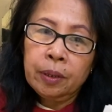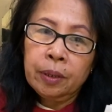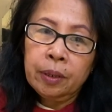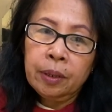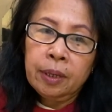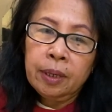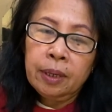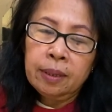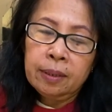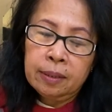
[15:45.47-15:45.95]

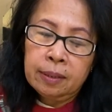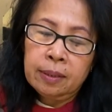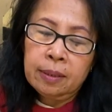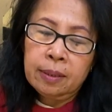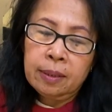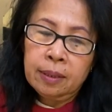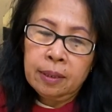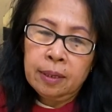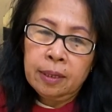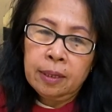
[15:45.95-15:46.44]
It's
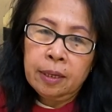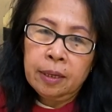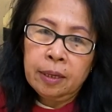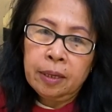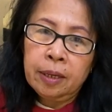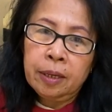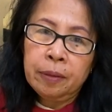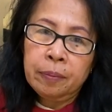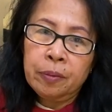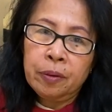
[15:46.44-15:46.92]
really
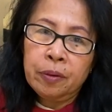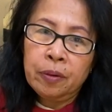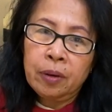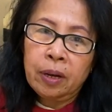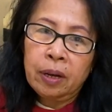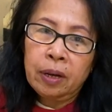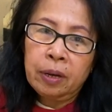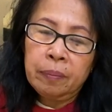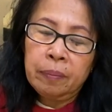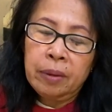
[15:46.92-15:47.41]
give you
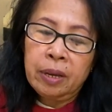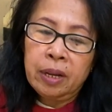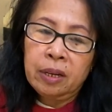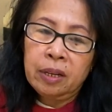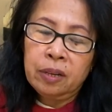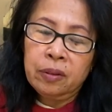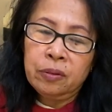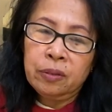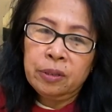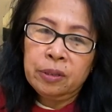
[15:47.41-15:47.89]
a very
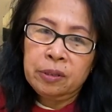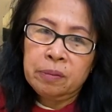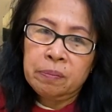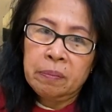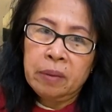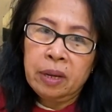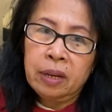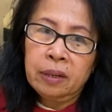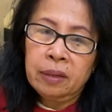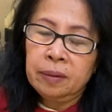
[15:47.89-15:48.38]
good
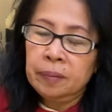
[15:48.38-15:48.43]
smell.